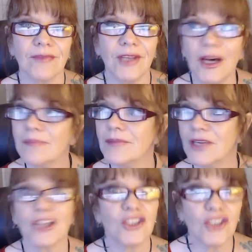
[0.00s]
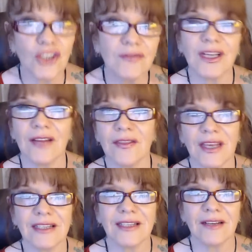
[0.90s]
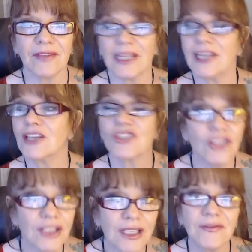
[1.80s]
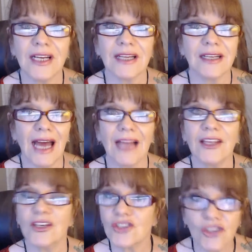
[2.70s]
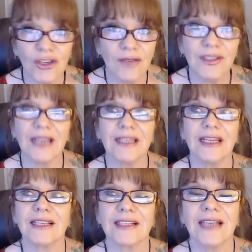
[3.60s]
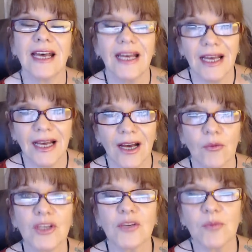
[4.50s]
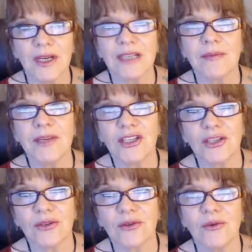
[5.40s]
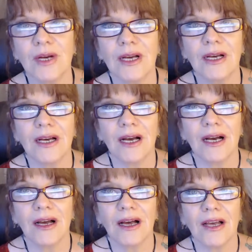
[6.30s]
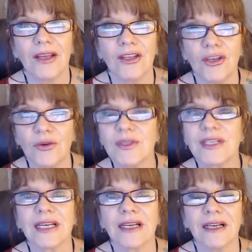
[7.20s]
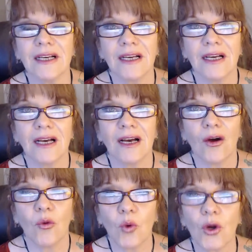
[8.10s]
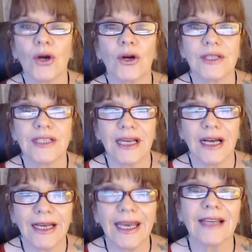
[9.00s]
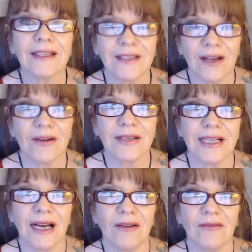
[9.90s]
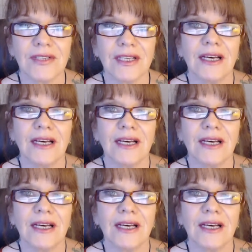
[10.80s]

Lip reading: Yep, you should have done things differently. You shouldn't have done that. You should have done this. Which brings me to using words against ourselves.